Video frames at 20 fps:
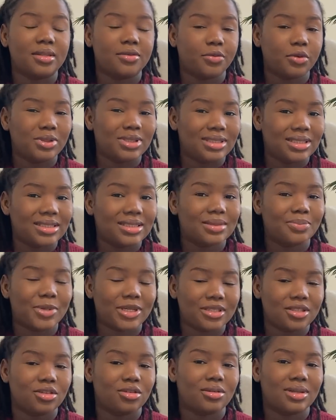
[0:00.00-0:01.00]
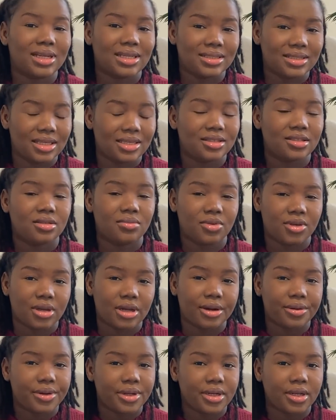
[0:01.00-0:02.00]
for this particular test to be
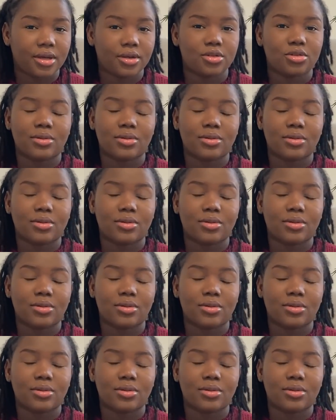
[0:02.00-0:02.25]
carried out.